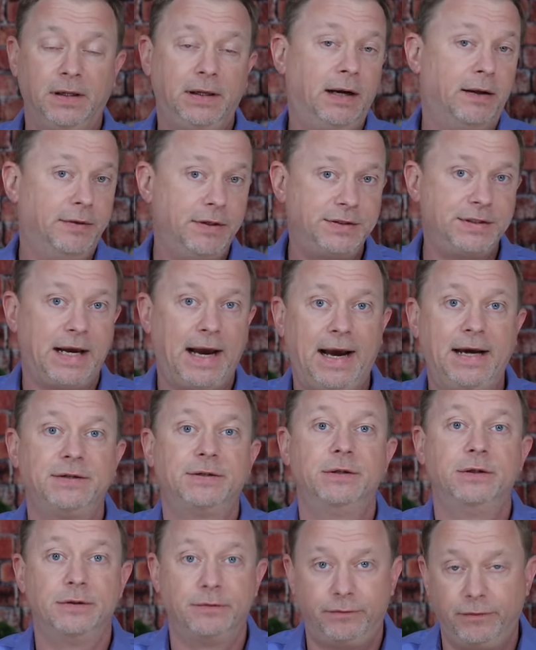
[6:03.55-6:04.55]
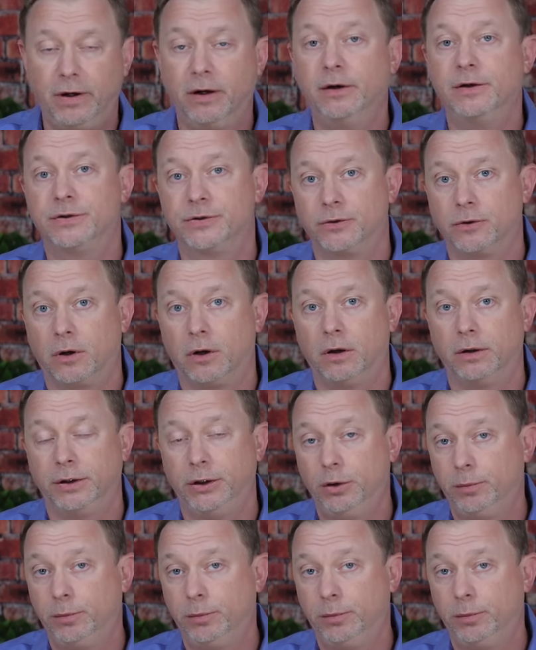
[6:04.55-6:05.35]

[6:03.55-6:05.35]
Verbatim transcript: Now this acid is very strong.